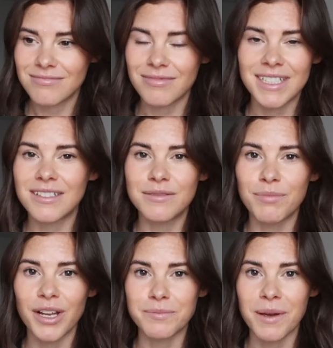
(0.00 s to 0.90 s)
it
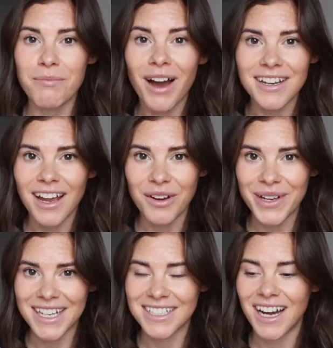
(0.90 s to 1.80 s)
blows my mind how
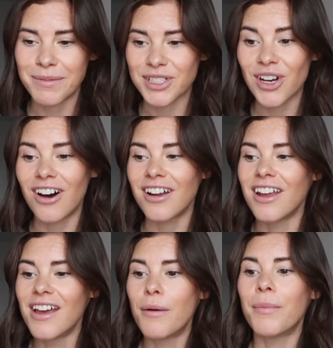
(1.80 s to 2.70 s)
quickly time has gone,
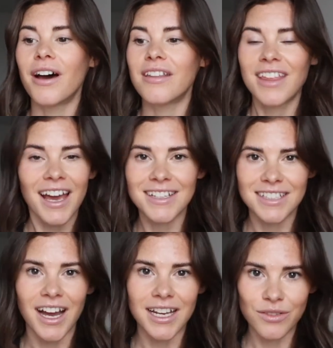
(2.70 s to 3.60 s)
but that is
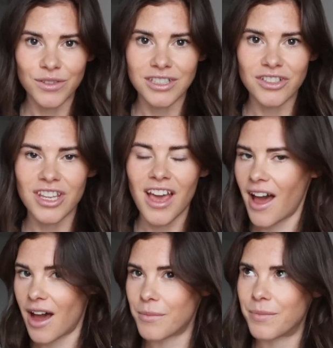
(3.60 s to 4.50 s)
that I launched the
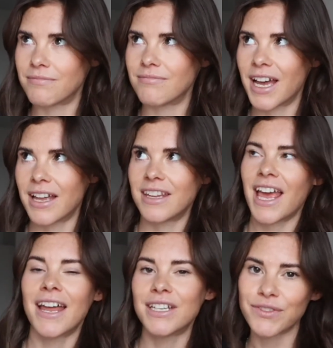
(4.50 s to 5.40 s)
app at the
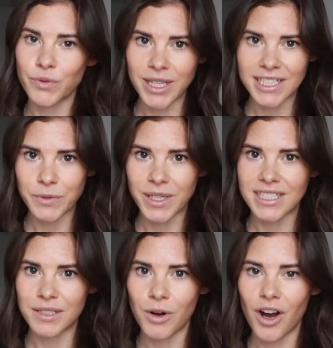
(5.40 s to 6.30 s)
end of
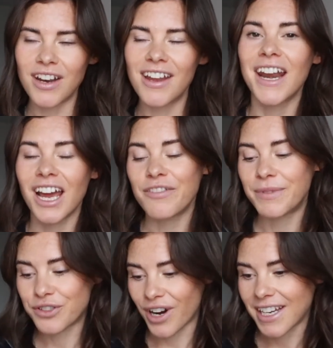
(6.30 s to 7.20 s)
2021, and I have
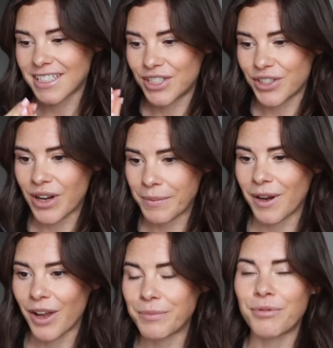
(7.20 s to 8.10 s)
been trying to
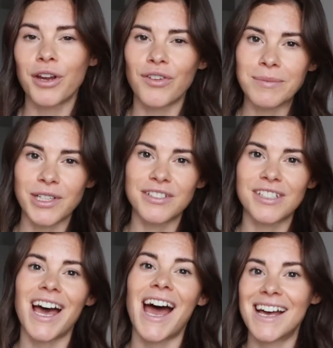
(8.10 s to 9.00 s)
upload programs onto
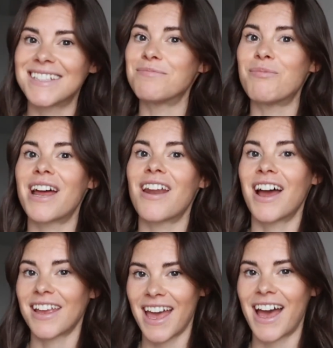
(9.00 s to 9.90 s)
that as and when
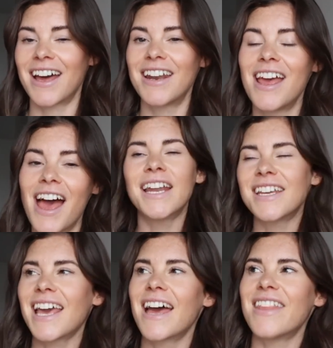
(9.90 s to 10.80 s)
I can. And
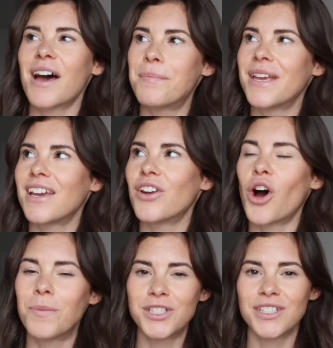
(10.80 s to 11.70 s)
again, that being an
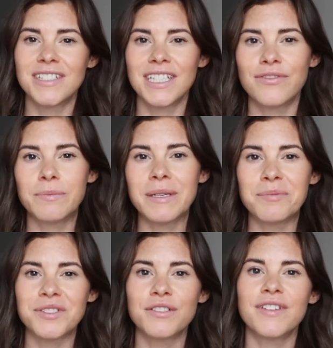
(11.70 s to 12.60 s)
opportunity for
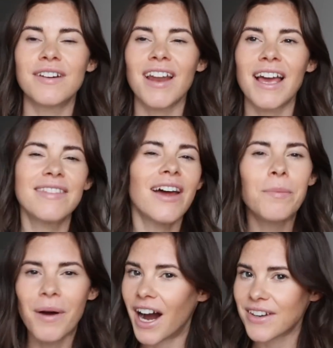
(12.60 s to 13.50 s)
people to feel like they're a
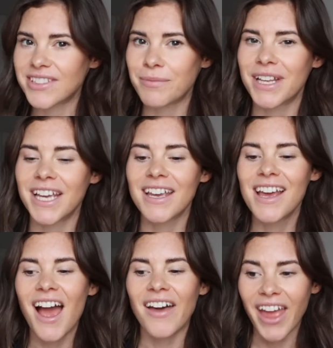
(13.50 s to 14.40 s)
part of something
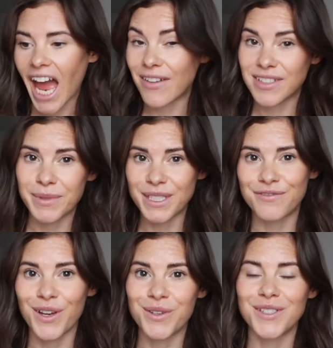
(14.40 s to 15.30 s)
and they have something to
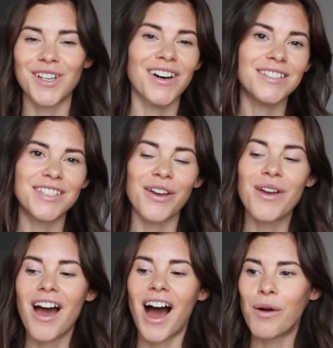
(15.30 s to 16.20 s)
focus on. So
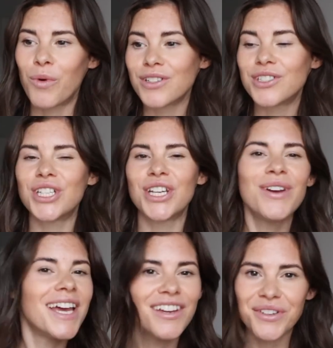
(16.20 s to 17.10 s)
I want
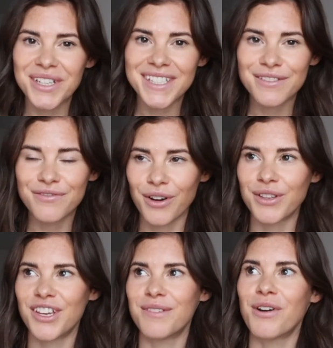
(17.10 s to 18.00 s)
to increase the
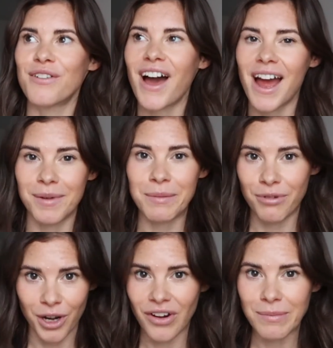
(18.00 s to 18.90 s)
volume of how many
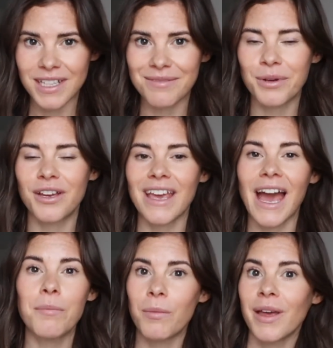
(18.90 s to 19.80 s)
programs I'm putting
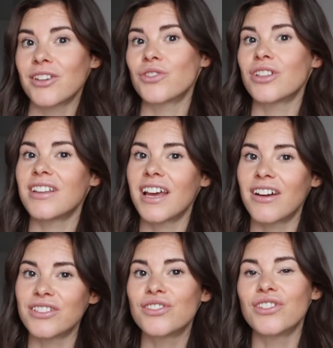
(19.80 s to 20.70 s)
out, but make sure that they are
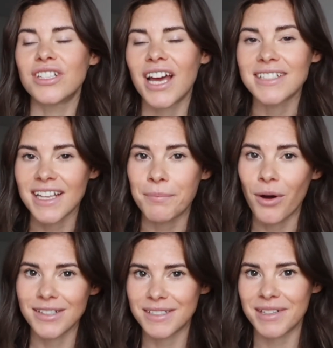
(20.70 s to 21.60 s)
as good as they
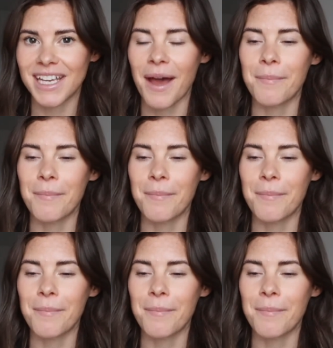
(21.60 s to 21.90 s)
possibly can